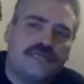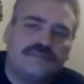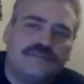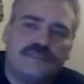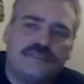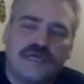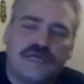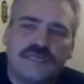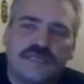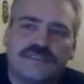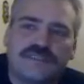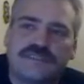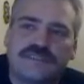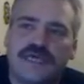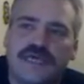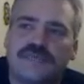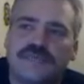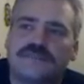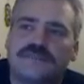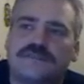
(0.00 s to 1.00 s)
the United
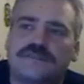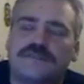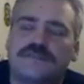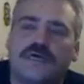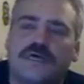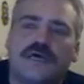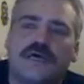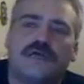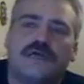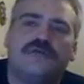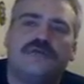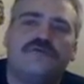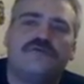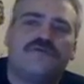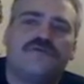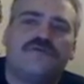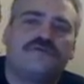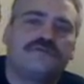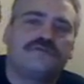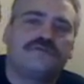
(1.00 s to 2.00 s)
States in
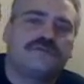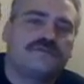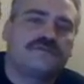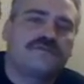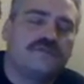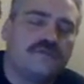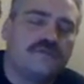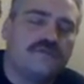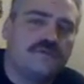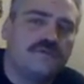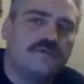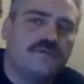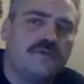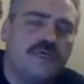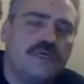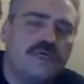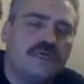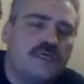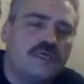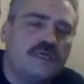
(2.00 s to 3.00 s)
reference to
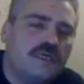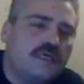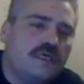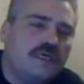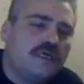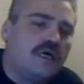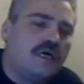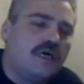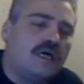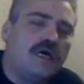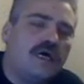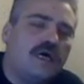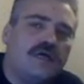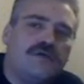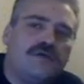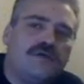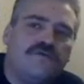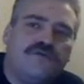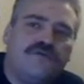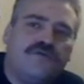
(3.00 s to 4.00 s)

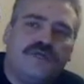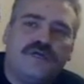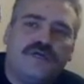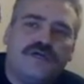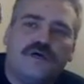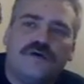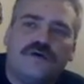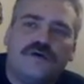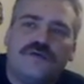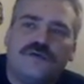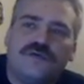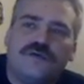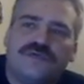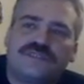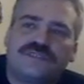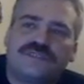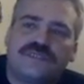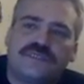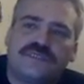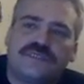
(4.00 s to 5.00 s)
your video,
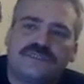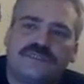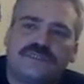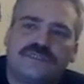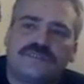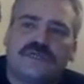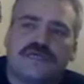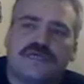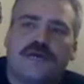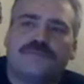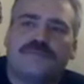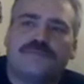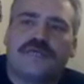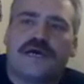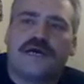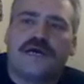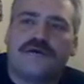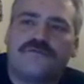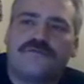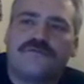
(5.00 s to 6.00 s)
U.S. citizens opt
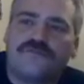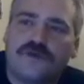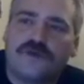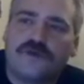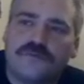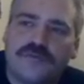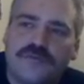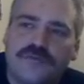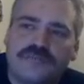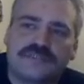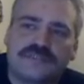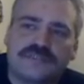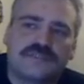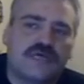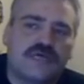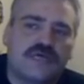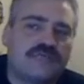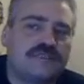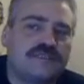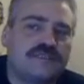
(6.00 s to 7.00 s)
out from
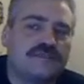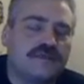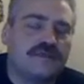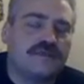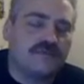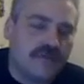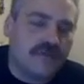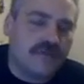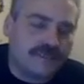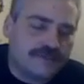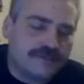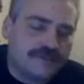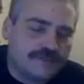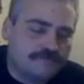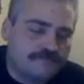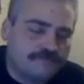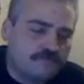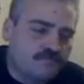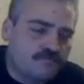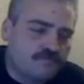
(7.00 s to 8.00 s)
exercising their rights.
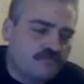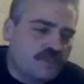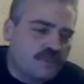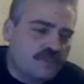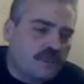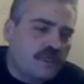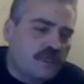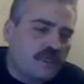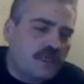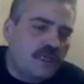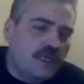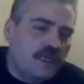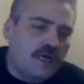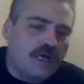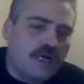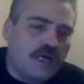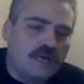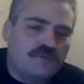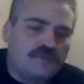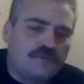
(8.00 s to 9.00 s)

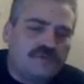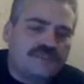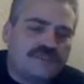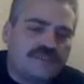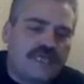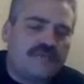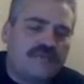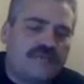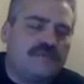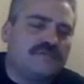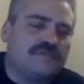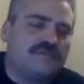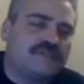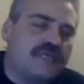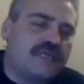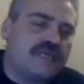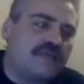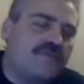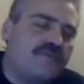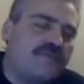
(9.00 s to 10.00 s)
You
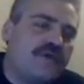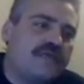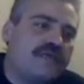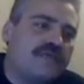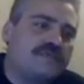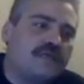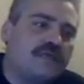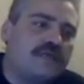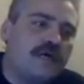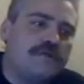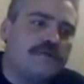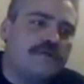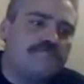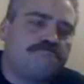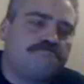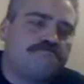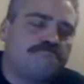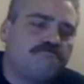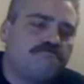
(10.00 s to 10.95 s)
stated that the